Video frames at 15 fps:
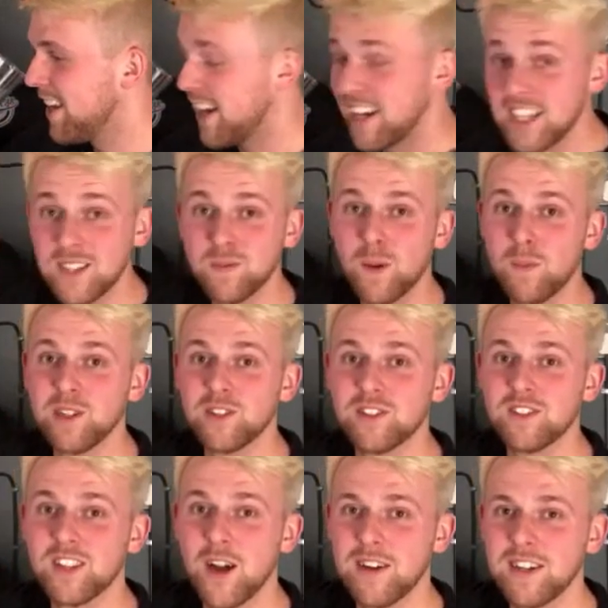and he's probably
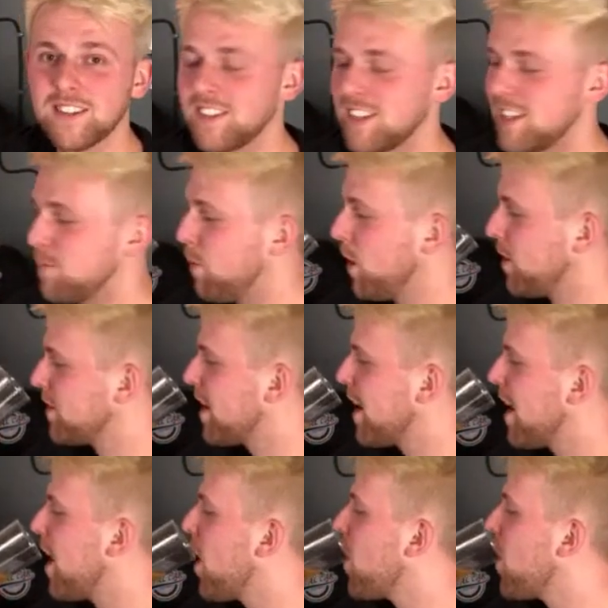just noticed the blonde hair.